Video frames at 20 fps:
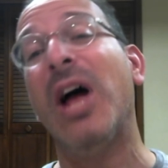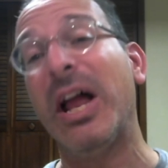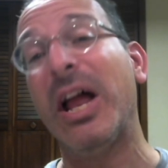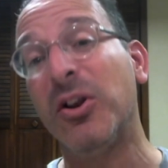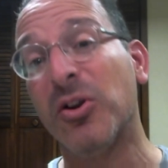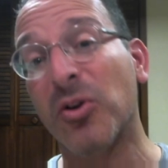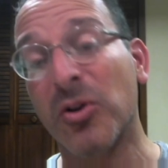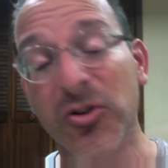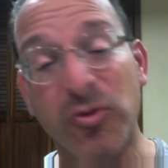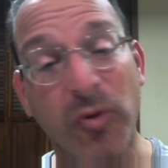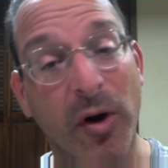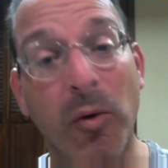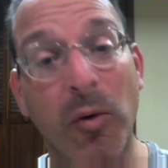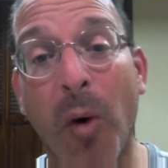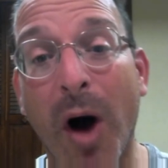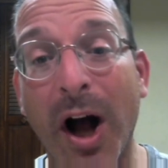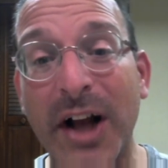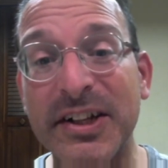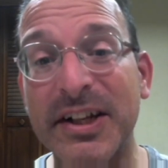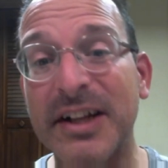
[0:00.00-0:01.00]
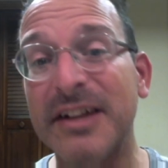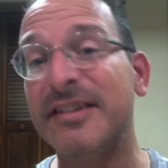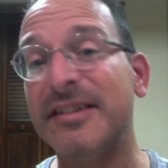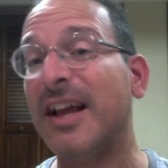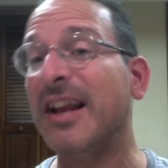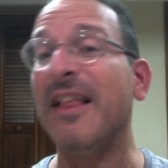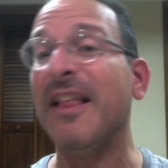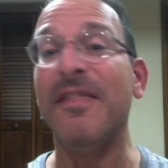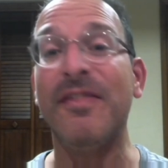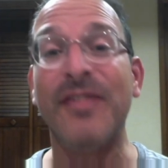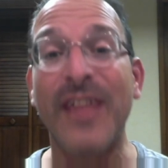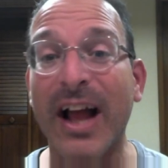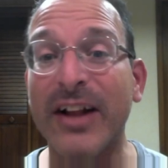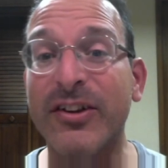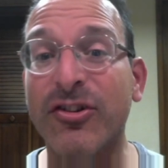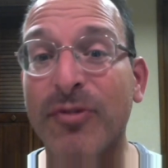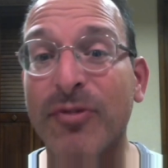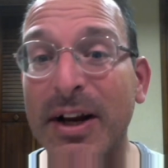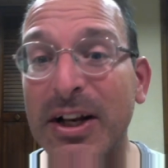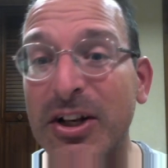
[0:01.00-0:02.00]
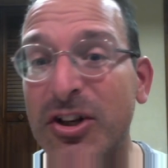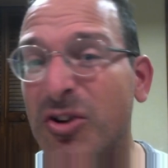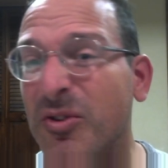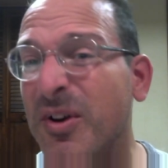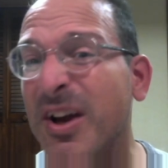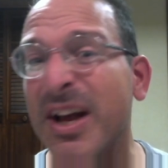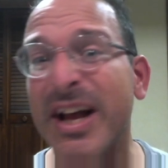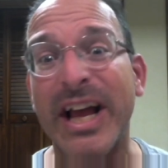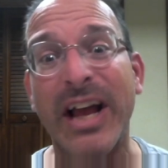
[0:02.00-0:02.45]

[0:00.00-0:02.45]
and you're enjoying watching instead, that's great too.